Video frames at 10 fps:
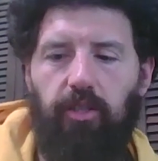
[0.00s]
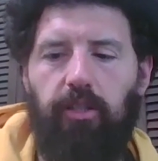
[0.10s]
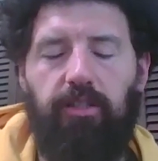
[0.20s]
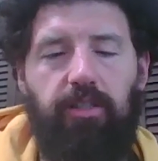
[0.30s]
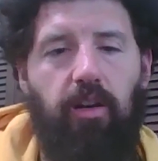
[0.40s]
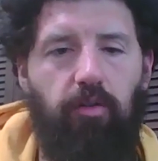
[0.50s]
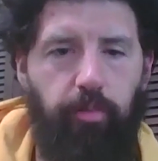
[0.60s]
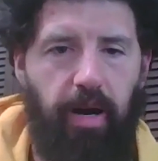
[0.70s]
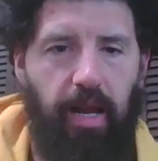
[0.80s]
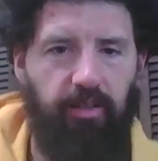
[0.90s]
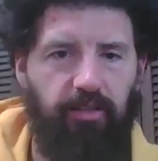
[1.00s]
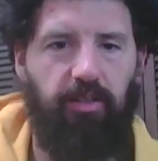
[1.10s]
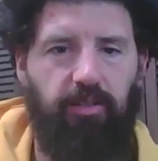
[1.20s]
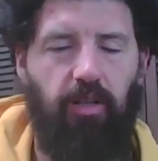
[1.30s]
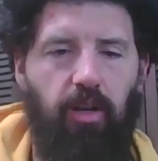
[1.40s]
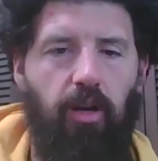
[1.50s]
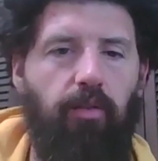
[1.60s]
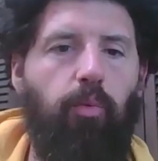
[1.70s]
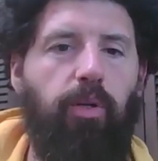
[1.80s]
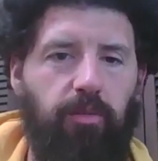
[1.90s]
or a set of practices
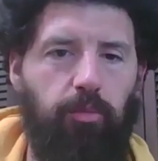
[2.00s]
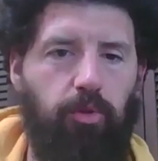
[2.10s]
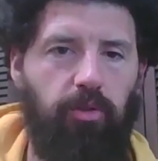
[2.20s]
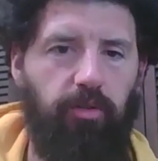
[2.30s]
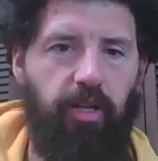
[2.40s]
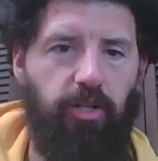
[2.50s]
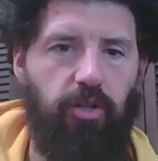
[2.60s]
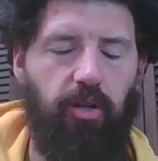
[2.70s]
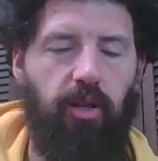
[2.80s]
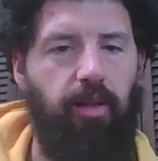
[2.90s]
of wisdom cultivation